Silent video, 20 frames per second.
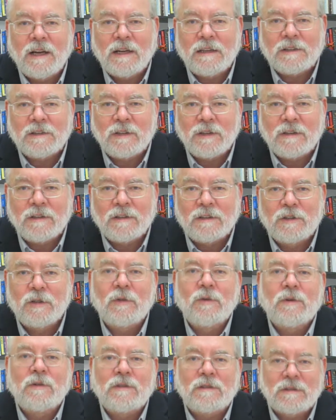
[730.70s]
certain
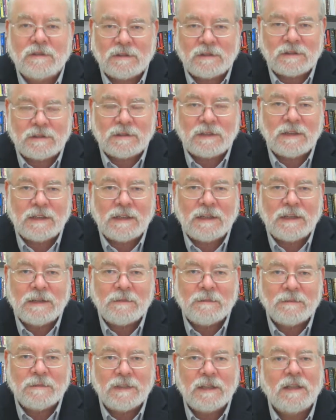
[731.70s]
tools,
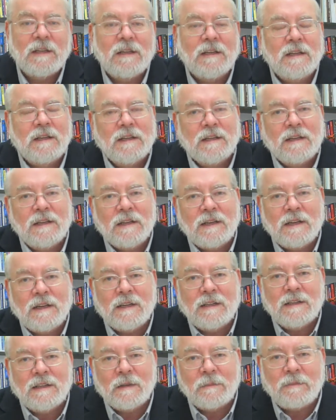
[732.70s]

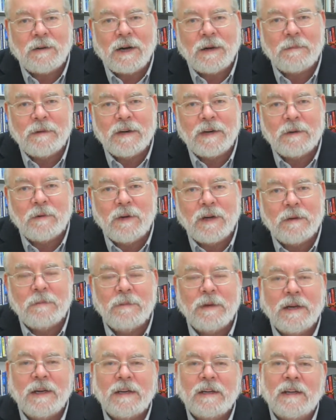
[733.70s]
the primary one
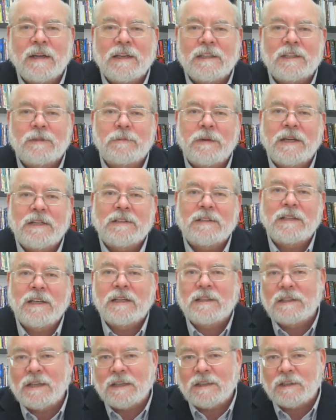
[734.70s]
being a
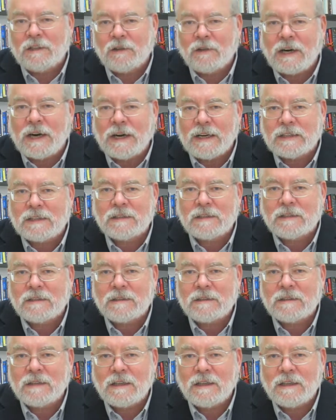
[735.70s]
spreadsheet that
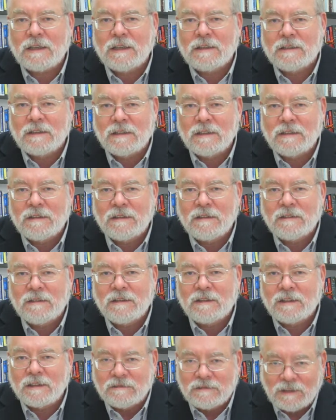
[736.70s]
tracks
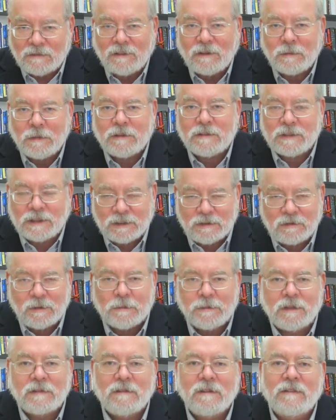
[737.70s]
deliverables,
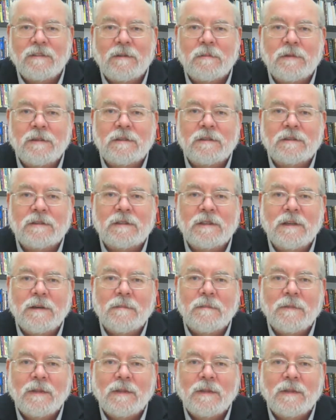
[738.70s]
interim deliverables,